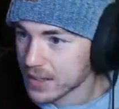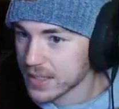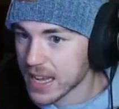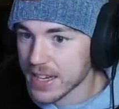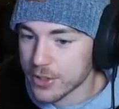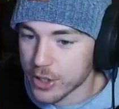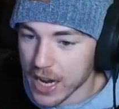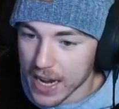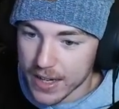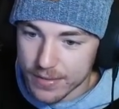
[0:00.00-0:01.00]
said,
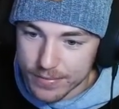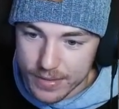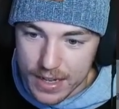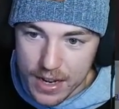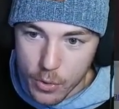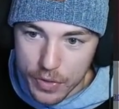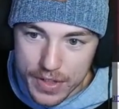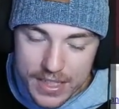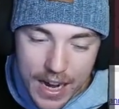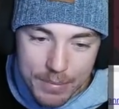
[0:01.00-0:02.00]
chat, with the
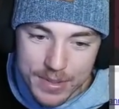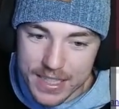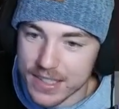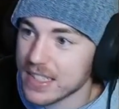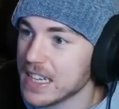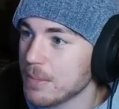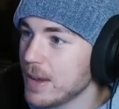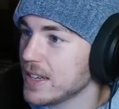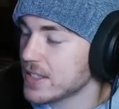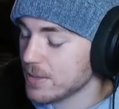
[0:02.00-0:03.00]
top 16 being